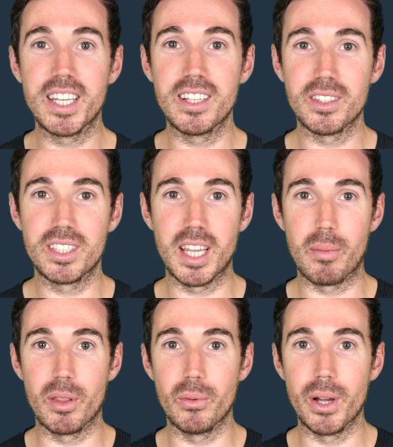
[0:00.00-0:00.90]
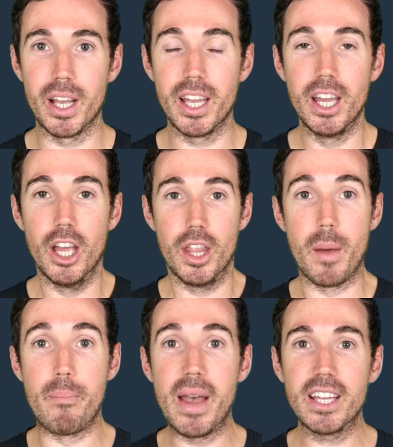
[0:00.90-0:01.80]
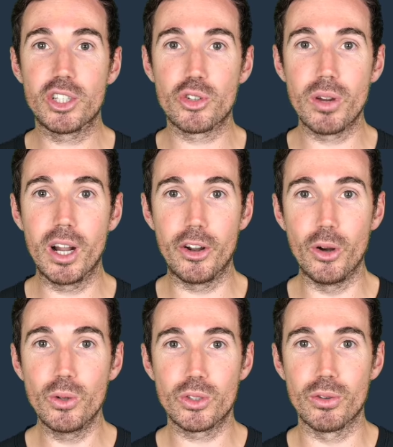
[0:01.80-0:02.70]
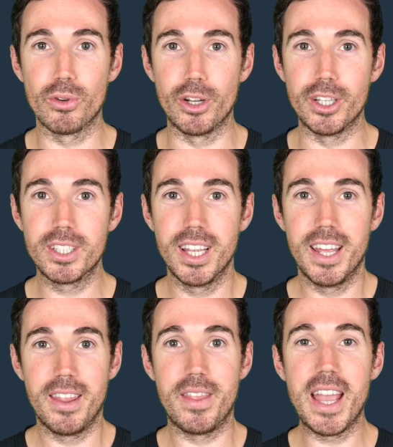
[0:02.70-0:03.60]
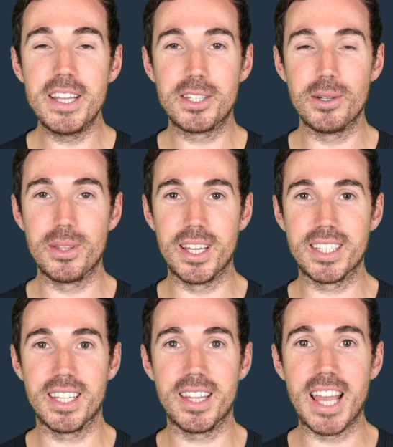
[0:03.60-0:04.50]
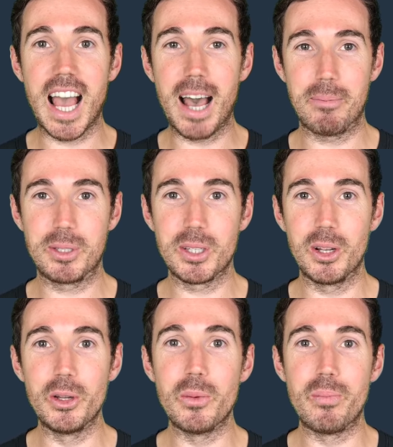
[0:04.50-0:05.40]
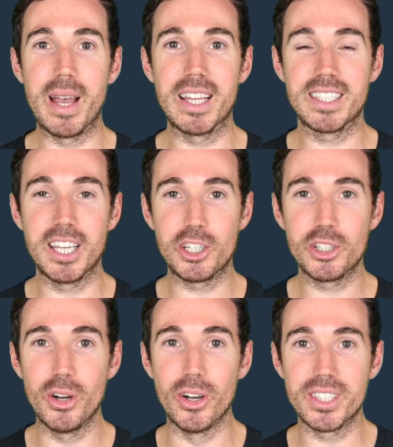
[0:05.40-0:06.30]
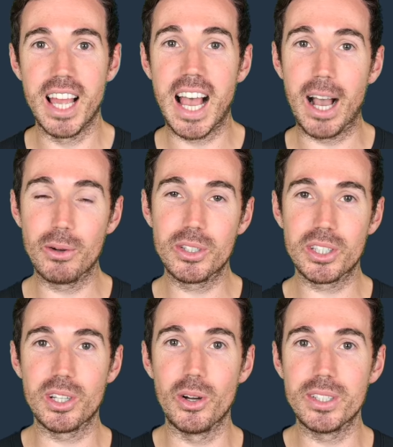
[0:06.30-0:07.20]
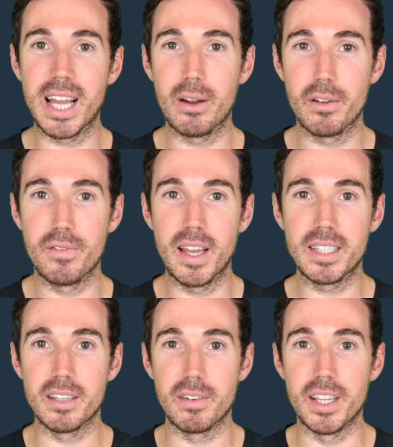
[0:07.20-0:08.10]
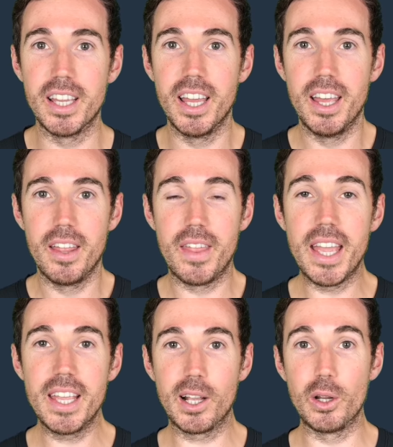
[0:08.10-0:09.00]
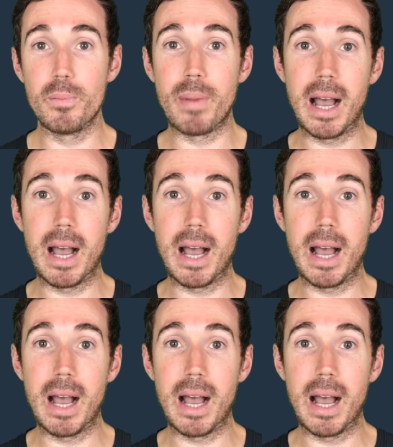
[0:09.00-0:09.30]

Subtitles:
single step of the way. The best trail and ultra runners, they do this the absolute best. They show us how to slow down effectively. They include